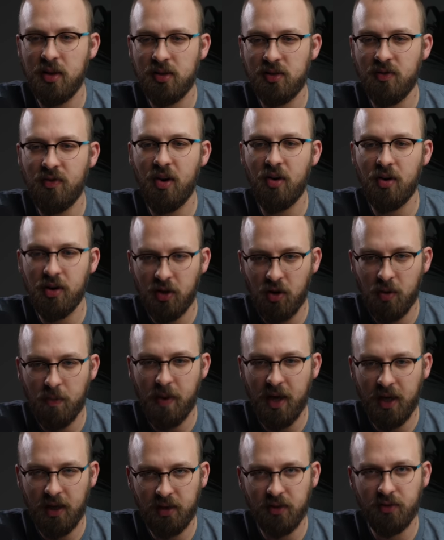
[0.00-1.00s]
very
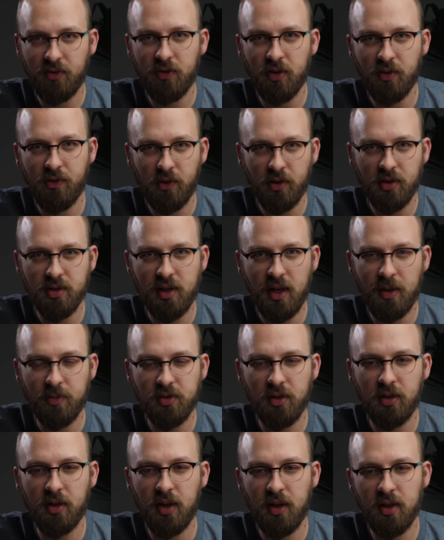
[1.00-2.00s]
competitive for
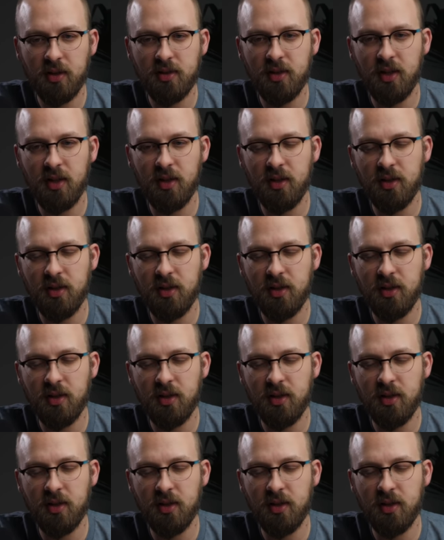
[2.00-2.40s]
Samsung, and it's